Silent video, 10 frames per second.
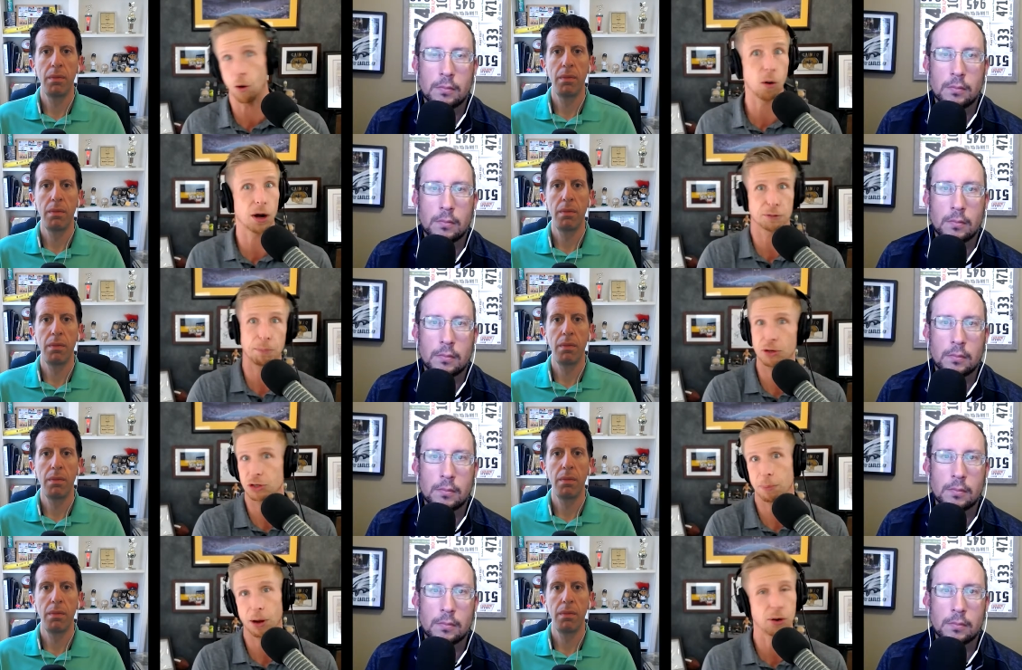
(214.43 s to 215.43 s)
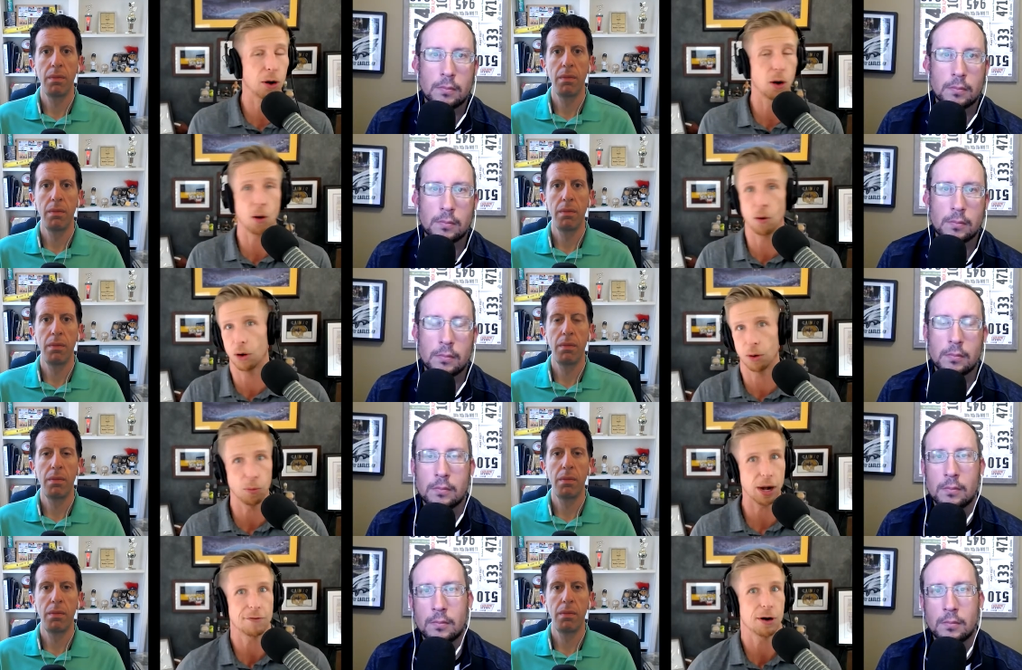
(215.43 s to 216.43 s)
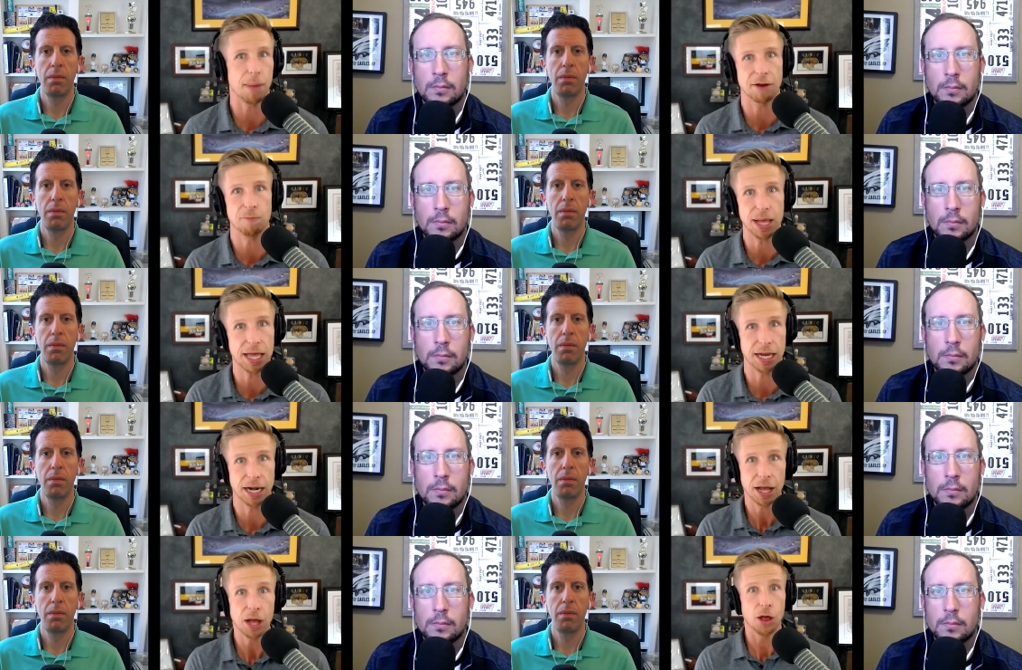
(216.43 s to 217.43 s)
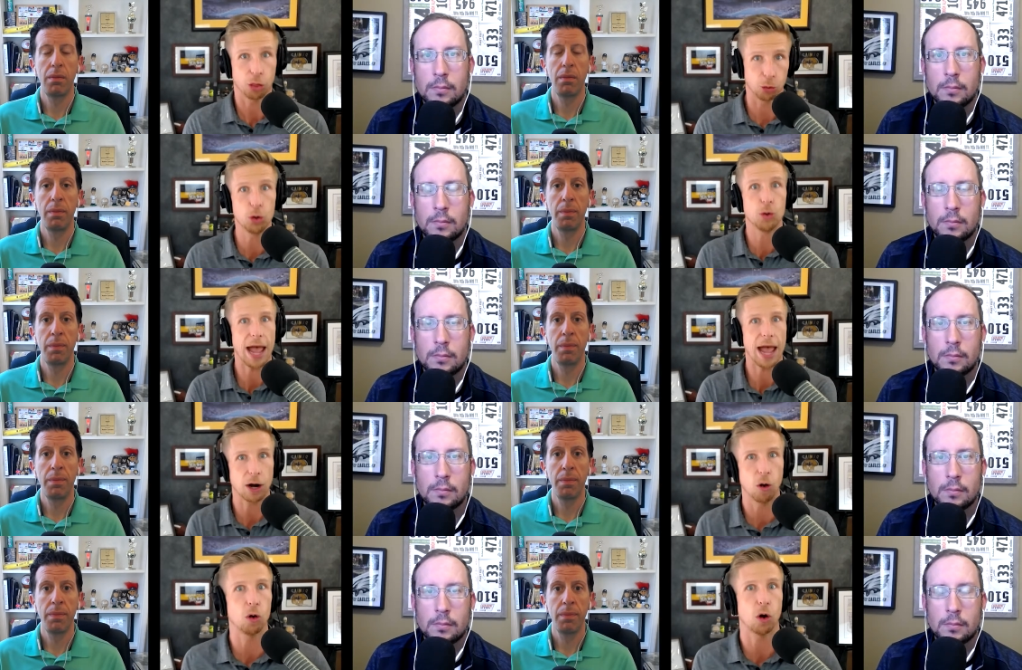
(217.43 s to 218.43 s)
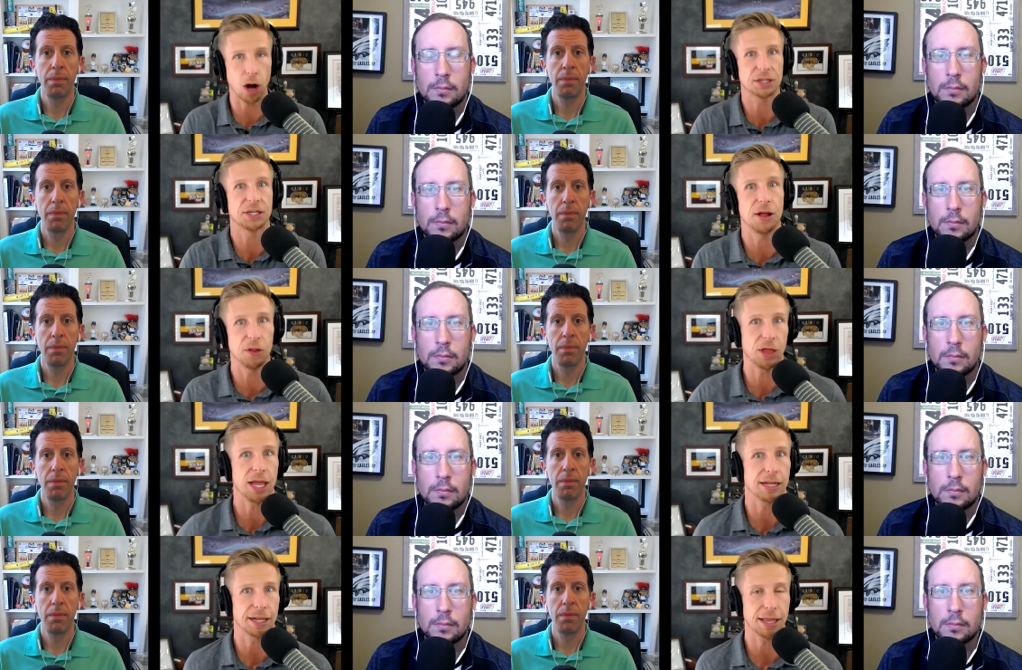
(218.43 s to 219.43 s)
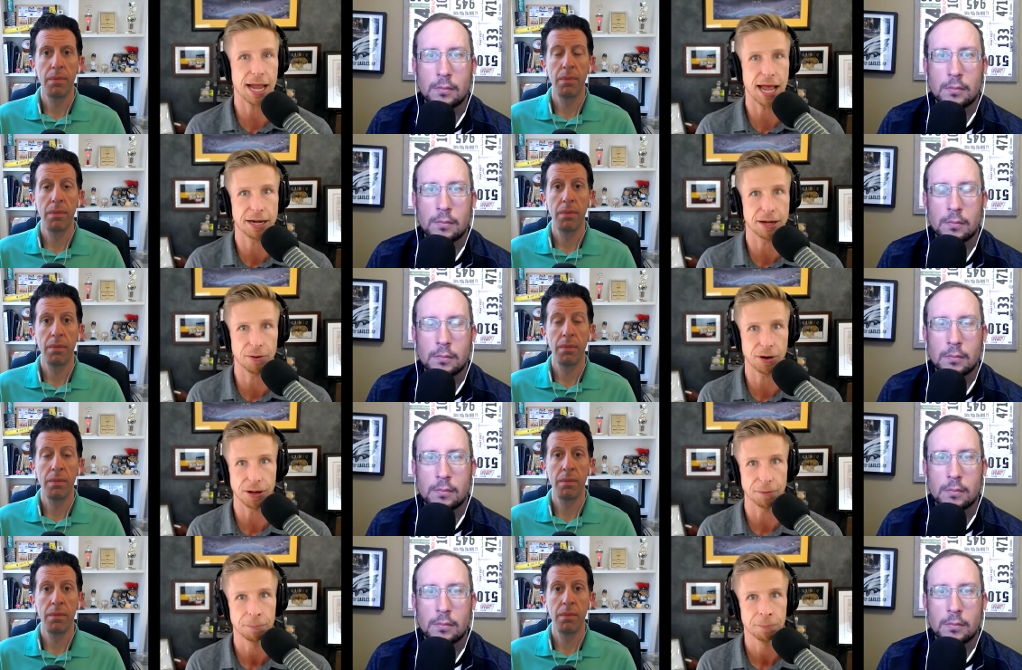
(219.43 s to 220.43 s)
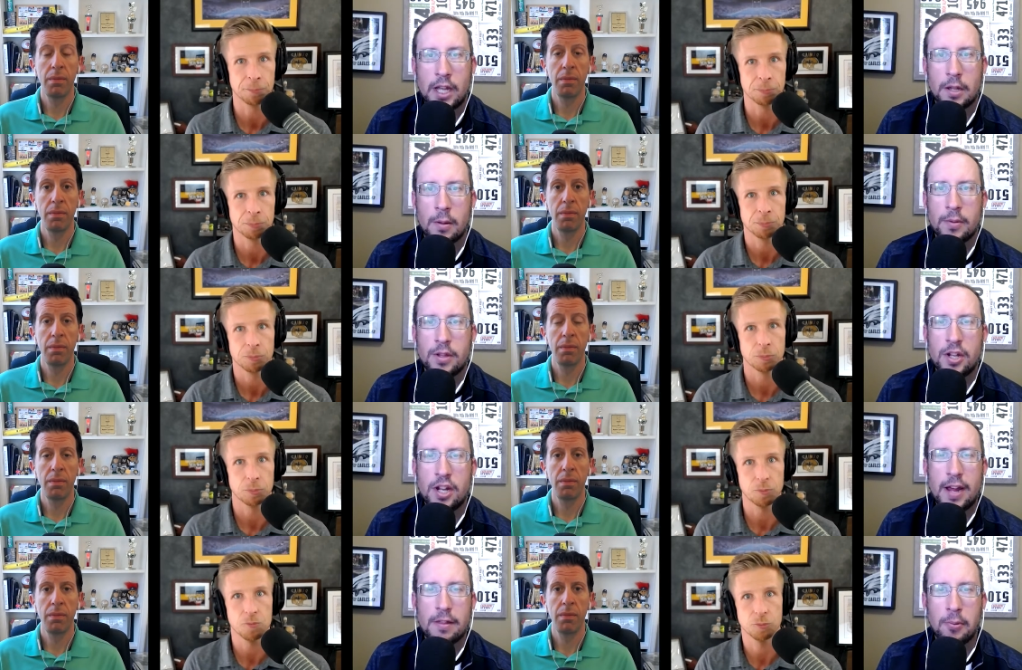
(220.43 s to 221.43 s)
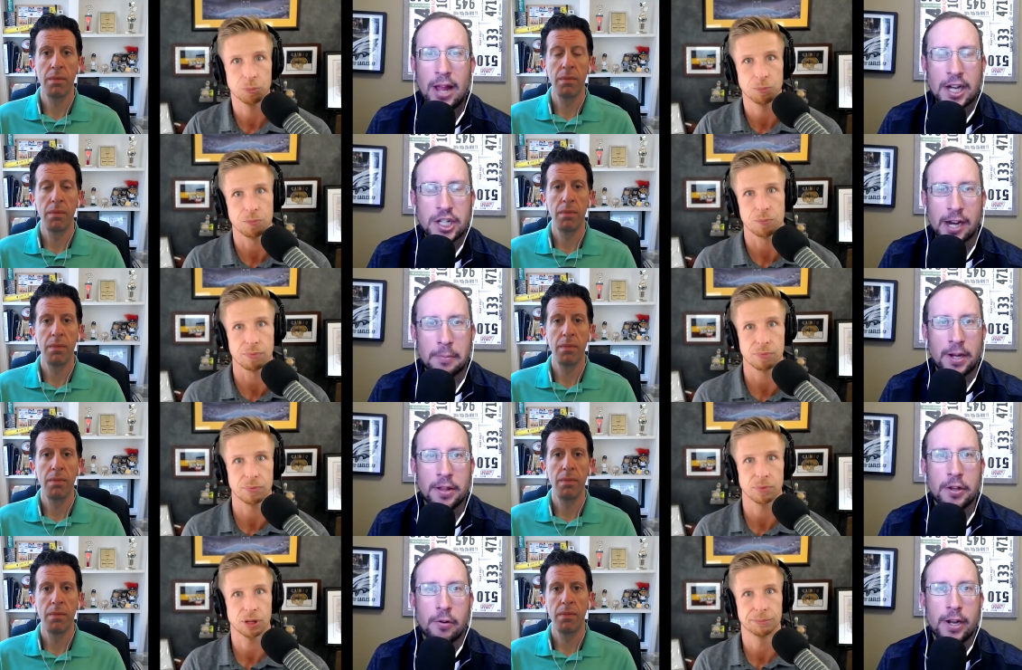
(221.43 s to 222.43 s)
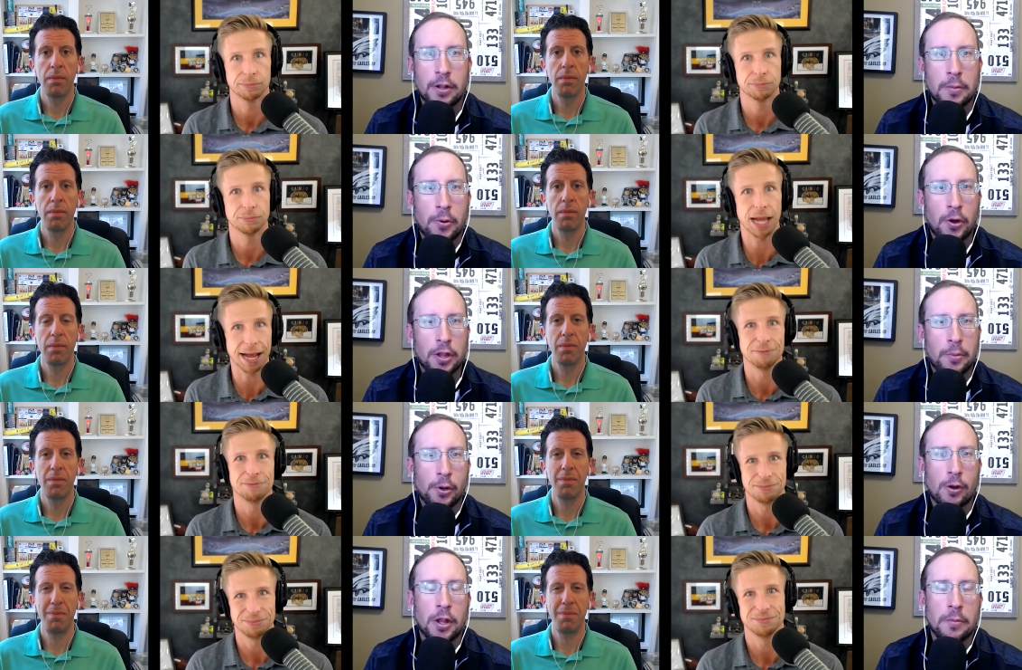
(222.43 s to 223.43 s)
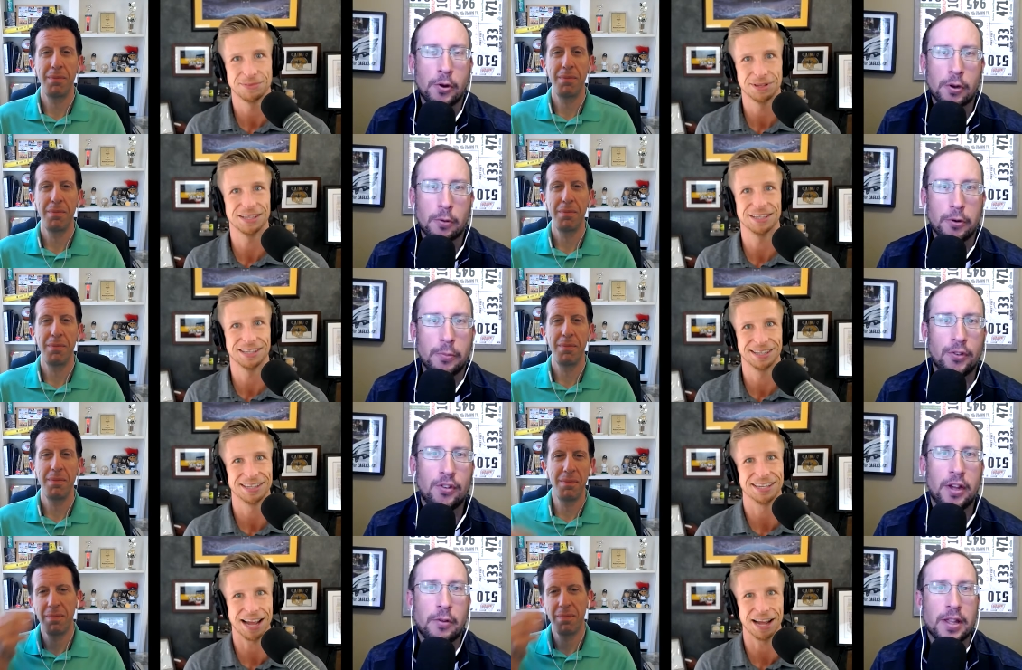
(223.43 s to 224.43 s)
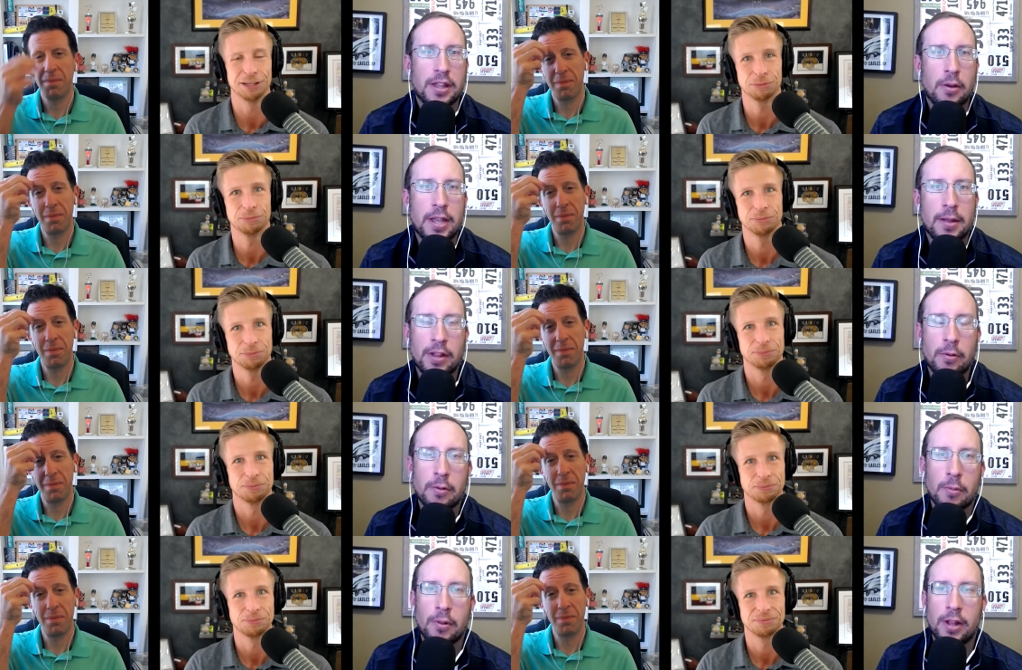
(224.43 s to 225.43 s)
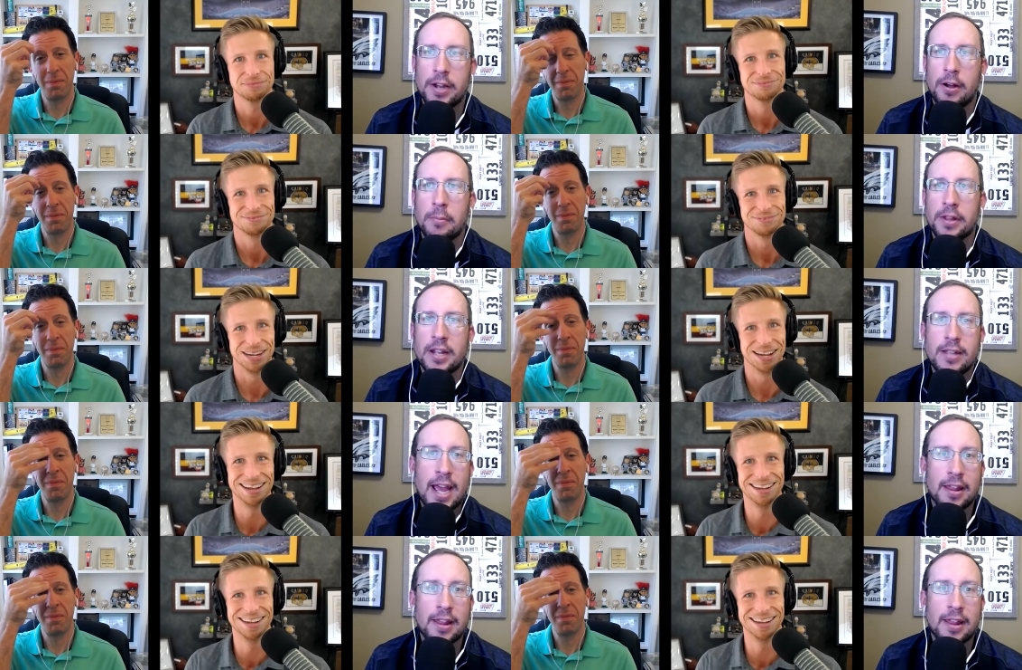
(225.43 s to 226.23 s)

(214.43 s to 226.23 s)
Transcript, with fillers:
Speaker 1: or exposed to poker or whatever it might have been through that whole cross sell thing that they had going on.
Speaker 2: Yeah, you, you did have the blackjack button though, right on the on yeah. the poker on the poker rooms uh, that, yeah. we, that we that we were playing on. But they yeah